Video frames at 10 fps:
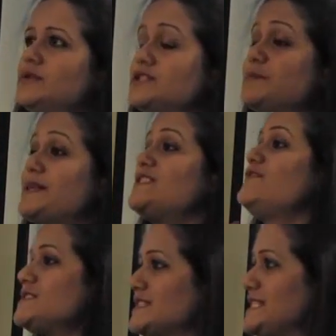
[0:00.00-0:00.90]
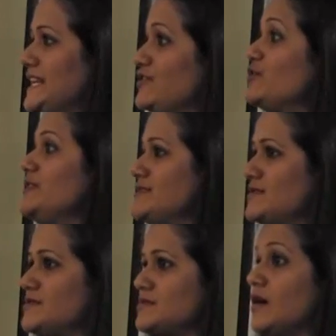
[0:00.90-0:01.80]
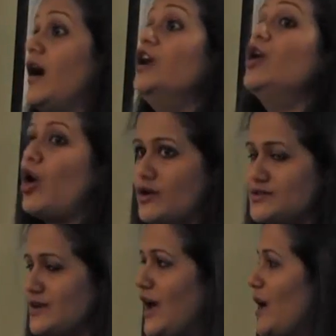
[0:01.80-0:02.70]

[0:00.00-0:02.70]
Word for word: the specificity increases a lot